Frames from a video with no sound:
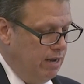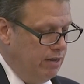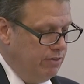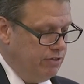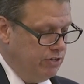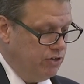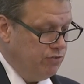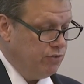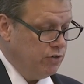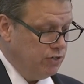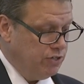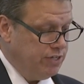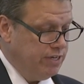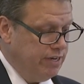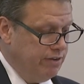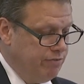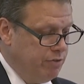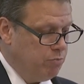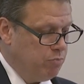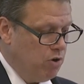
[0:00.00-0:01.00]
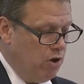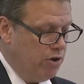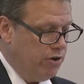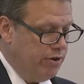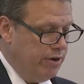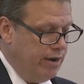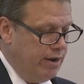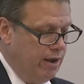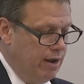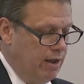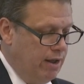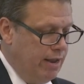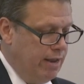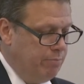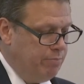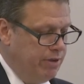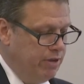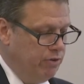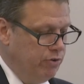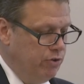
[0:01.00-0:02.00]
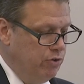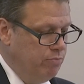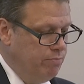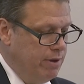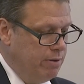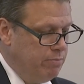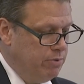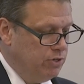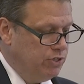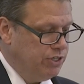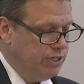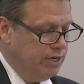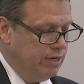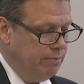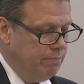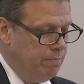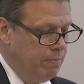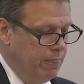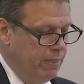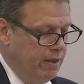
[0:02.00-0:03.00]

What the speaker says: The diversity of the broader APLU membership.